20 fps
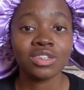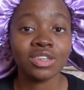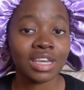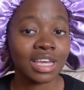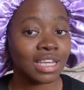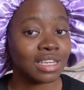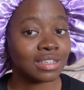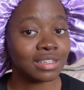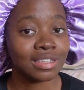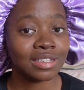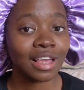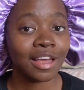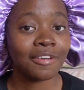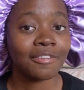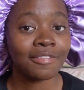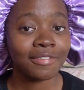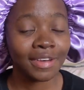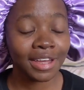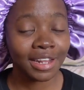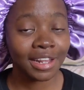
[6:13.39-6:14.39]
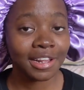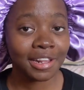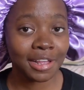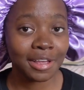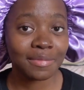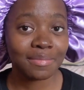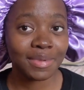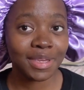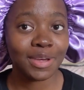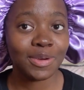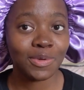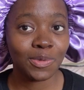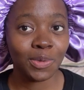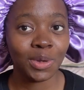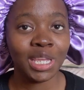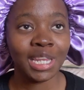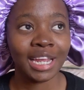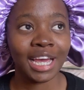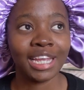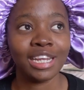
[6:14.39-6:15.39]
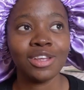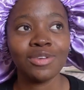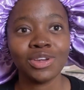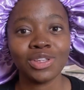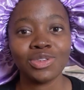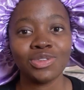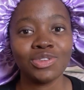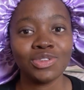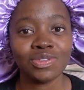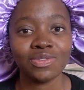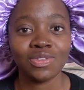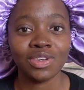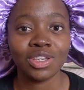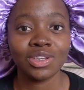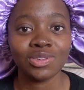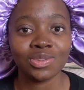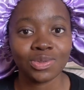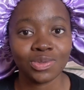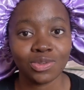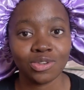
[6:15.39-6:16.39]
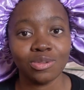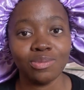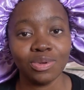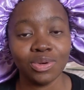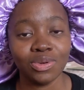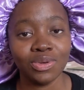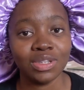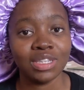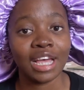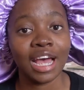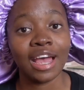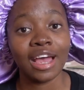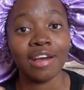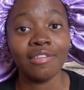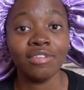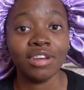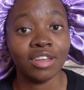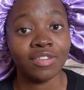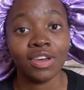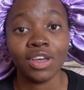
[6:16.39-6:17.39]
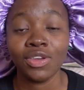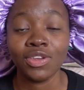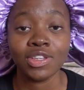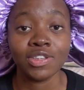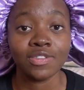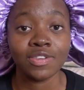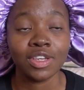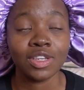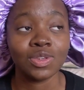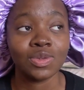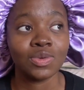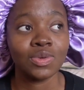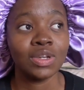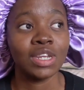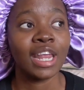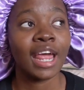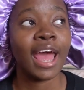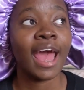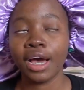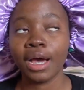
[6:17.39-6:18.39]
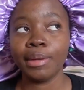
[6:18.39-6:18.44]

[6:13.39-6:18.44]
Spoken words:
So yes, finally a big win. I didn't want to use VS Code because I have never used VS Code.